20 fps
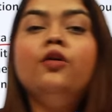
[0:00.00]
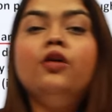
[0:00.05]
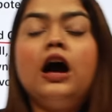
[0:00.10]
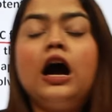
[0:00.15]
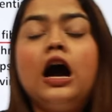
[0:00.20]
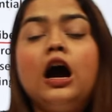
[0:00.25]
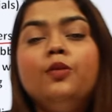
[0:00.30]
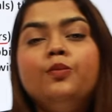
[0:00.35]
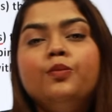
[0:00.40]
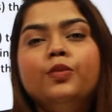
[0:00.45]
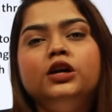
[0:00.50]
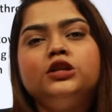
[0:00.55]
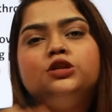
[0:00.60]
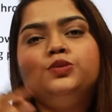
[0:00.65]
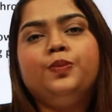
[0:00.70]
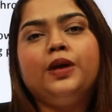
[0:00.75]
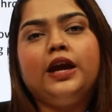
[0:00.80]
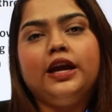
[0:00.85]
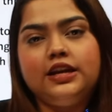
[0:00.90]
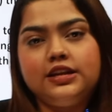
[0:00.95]
How
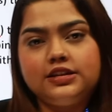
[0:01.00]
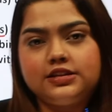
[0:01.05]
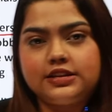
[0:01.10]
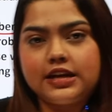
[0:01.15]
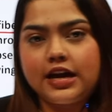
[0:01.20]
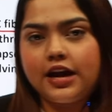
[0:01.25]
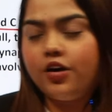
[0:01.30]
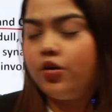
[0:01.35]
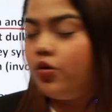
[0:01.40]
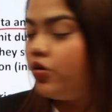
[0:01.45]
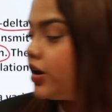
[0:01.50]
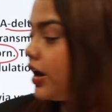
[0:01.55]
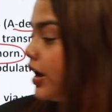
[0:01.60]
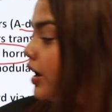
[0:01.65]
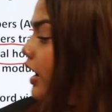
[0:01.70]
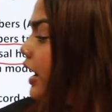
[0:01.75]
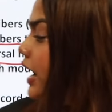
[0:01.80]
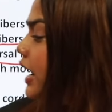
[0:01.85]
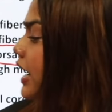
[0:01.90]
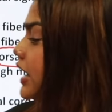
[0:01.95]
much pain is there, okay,
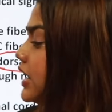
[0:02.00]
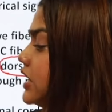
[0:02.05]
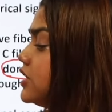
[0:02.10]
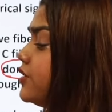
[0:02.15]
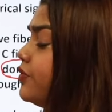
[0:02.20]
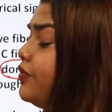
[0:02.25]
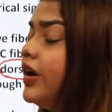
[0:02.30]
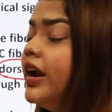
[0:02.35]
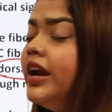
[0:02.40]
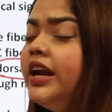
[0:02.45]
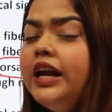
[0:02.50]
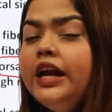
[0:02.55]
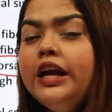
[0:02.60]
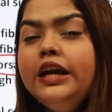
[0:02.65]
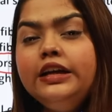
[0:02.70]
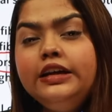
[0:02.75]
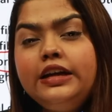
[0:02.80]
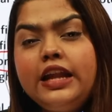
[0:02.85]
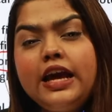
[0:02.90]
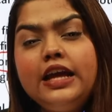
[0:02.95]
it is very
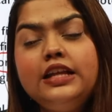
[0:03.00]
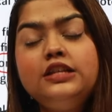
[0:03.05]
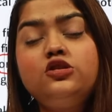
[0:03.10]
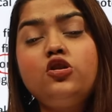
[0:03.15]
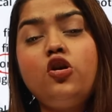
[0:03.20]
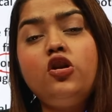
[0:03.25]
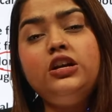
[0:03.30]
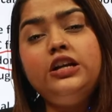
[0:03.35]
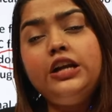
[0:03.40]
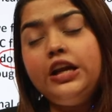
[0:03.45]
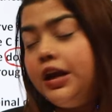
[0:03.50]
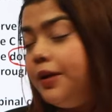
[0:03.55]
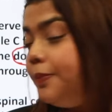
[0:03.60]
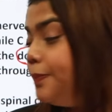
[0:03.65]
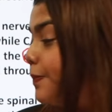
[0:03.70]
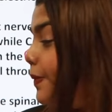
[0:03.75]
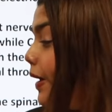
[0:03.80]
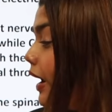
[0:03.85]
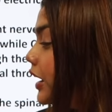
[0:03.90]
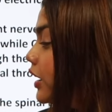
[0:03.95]
intense or
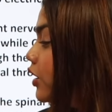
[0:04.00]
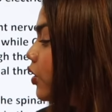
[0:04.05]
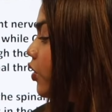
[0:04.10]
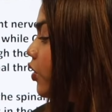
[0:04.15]
deep pain,